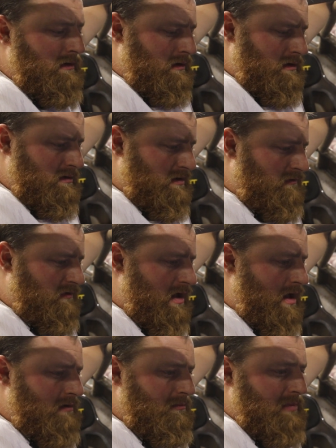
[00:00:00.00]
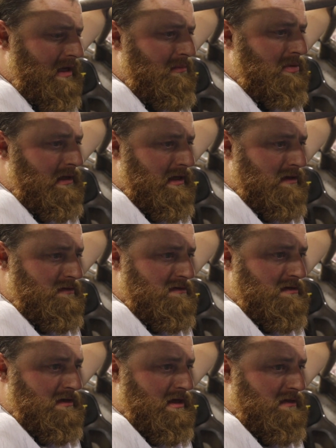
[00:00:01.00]
because I've got big plans
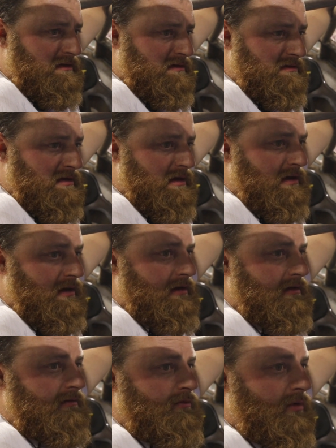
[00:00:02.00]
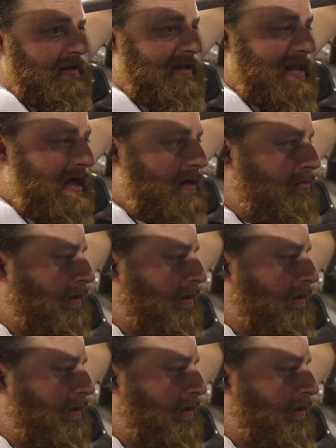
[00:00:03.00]
to take this thing to a lot of